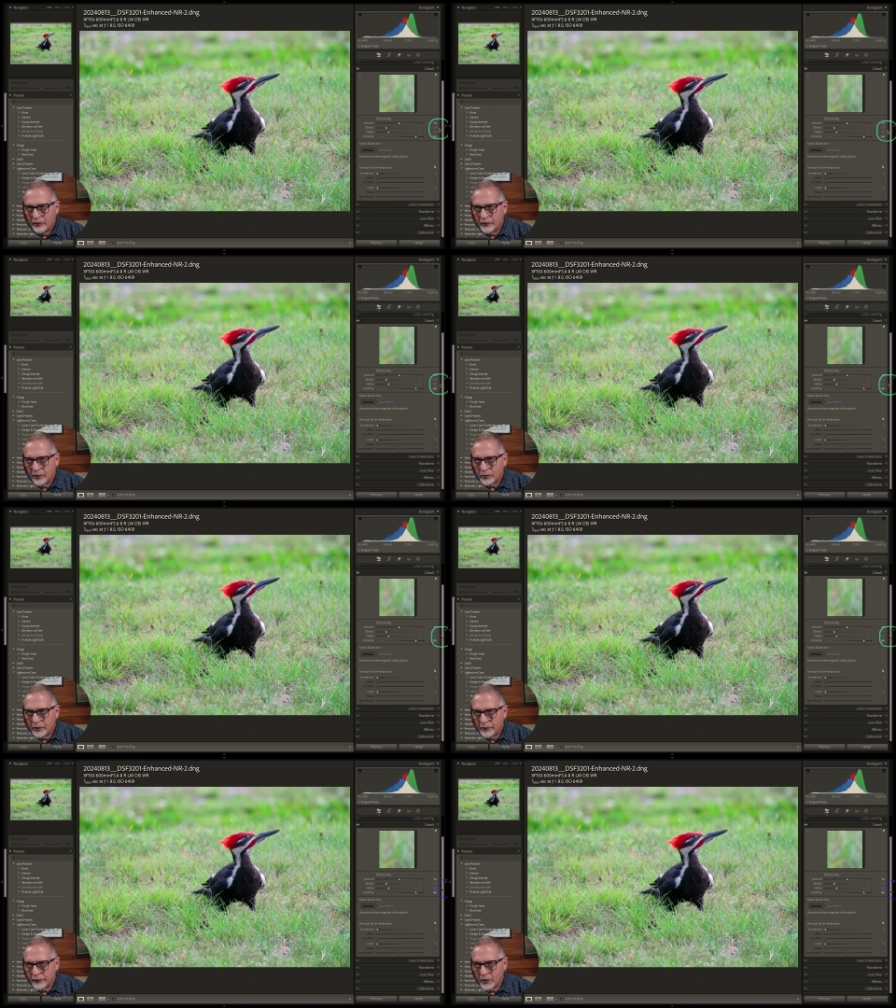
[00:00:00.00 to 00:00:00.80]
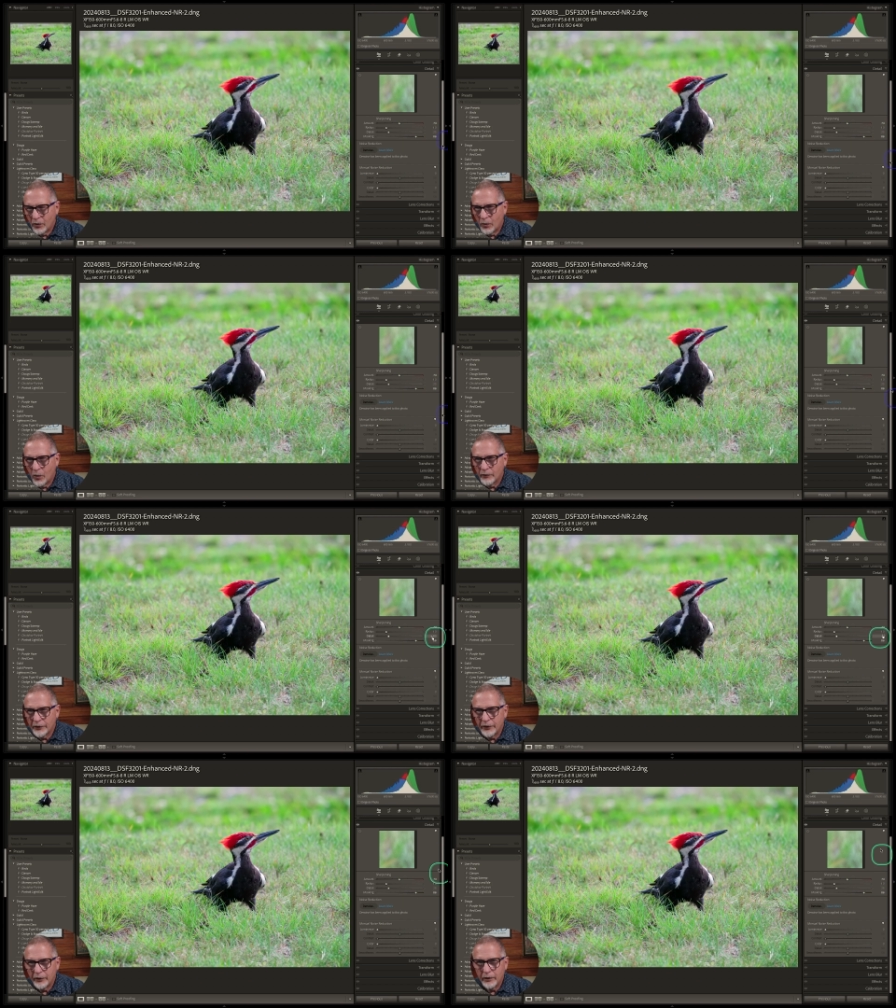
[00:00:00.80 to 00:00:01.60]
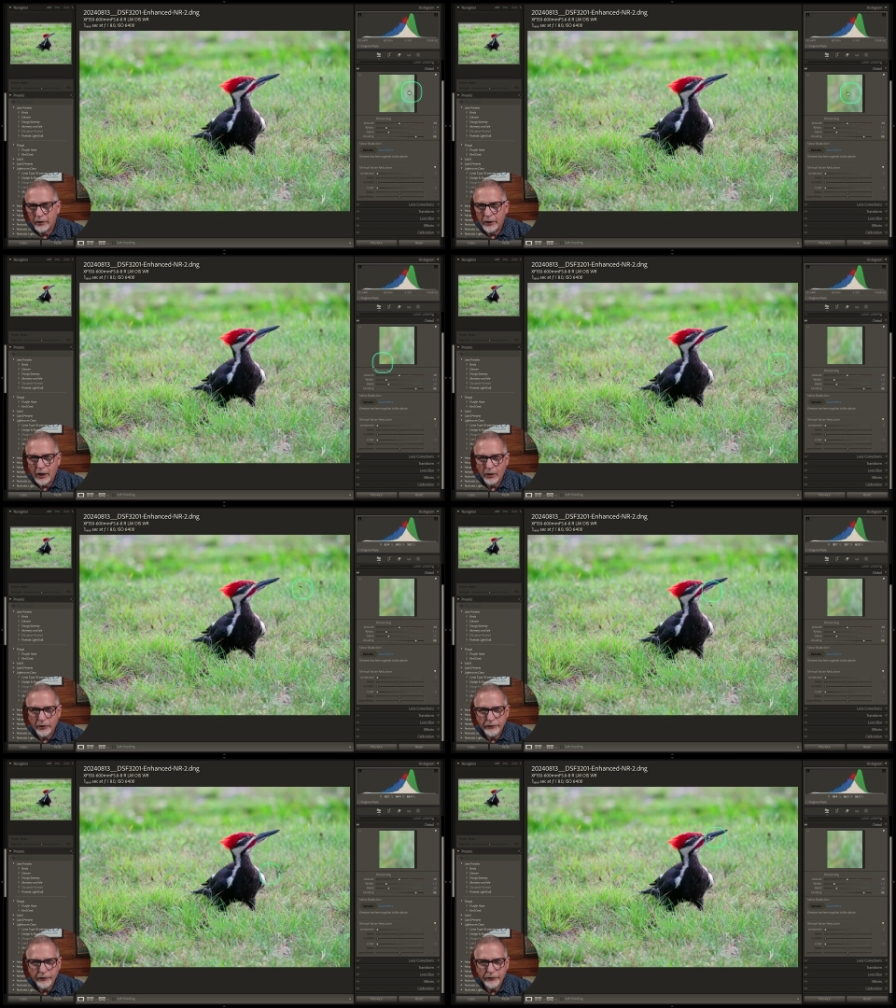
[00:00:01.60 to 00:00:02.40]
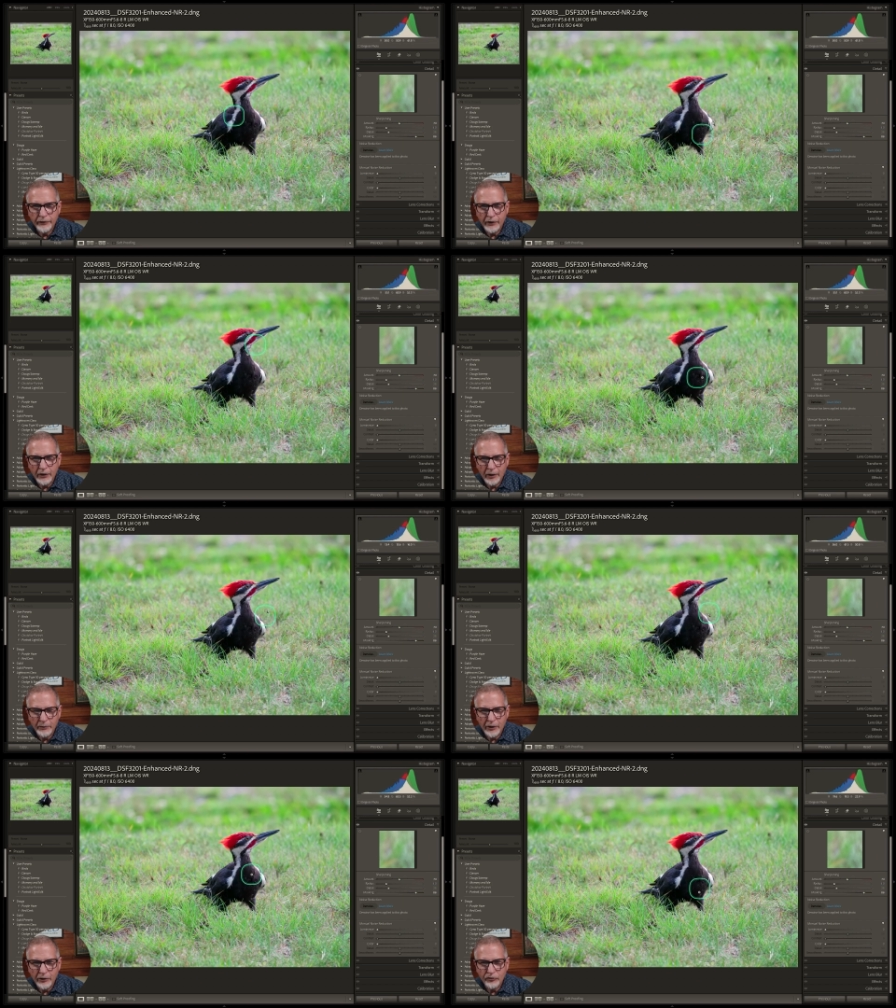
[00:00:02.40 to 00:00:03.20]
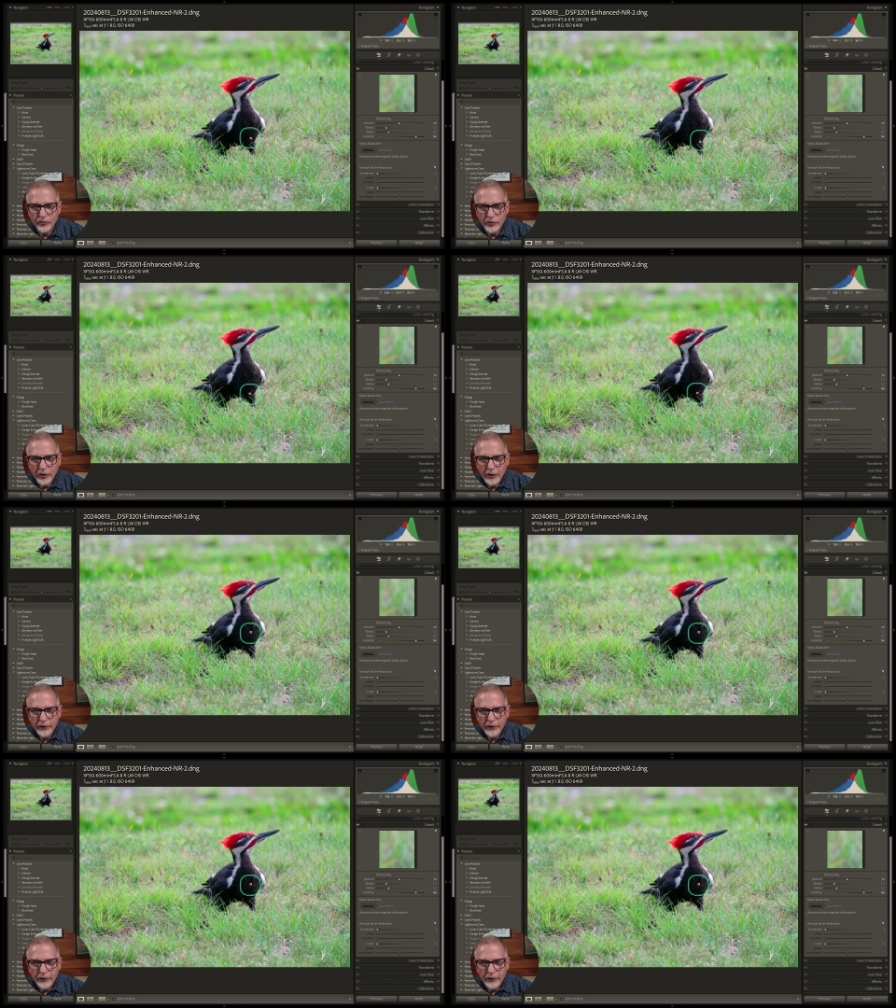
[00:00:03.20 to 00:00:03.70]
So let's go over here. Now this is the image.